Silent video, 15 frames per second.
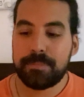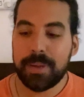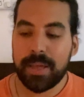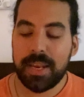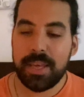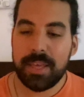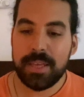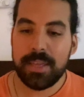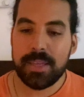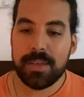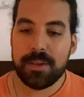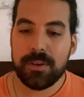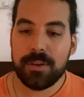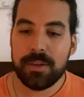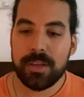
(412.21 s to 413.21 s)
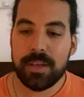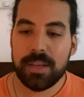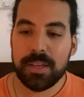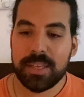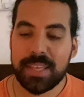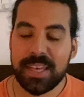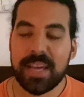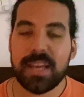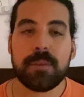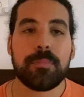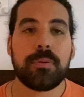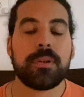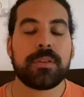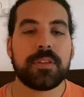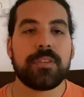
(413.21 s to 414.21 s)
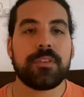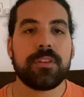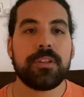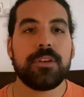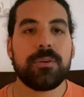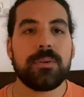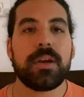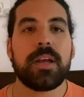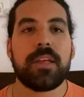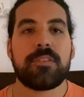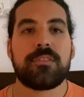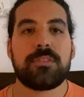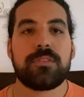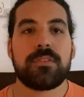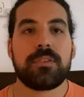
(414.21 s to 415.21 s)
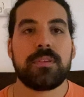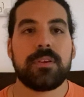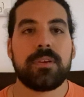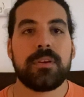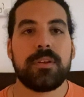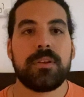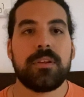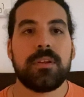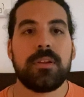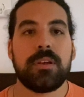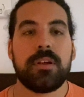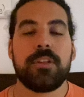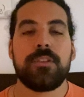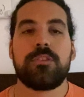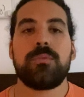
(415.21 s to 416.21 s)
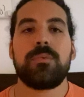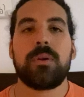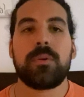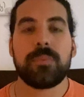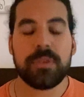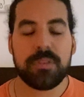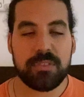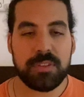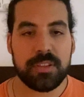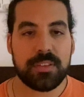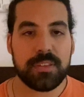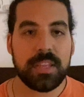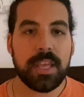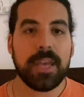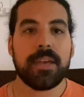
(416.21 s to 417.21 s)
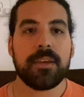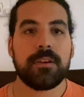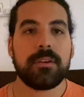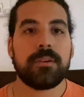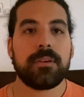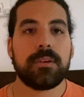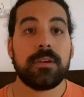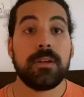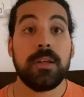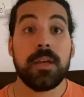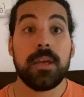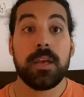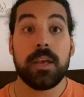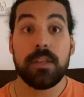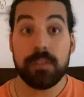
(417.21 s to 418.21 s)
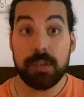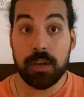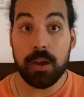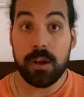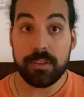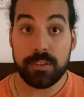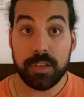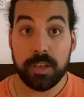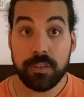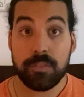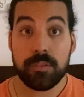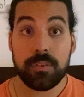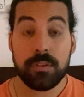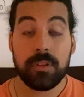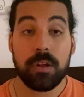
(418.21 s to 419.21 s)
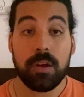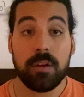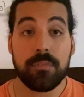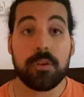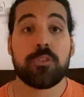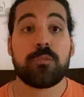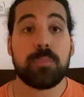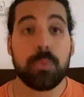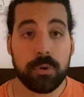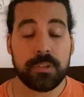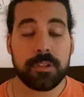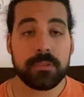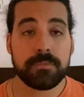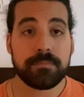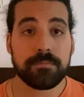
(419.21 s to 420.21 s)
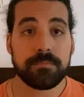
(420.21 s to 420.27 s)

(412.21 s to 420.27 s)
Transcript: Pele catapulted the US into what we see today in the context of our sport.